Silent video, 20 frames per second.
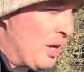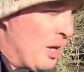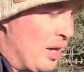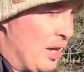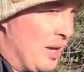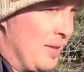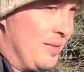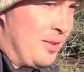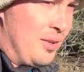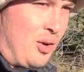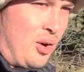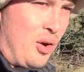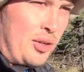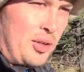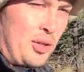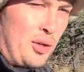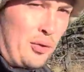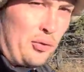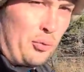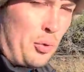and the
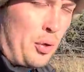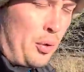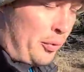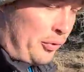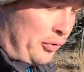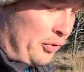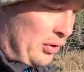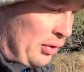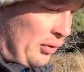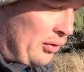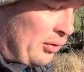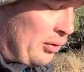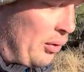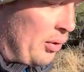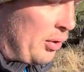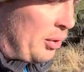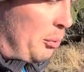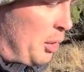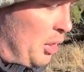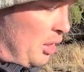audio is what was
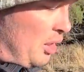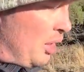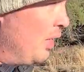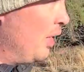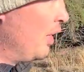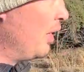concerning me.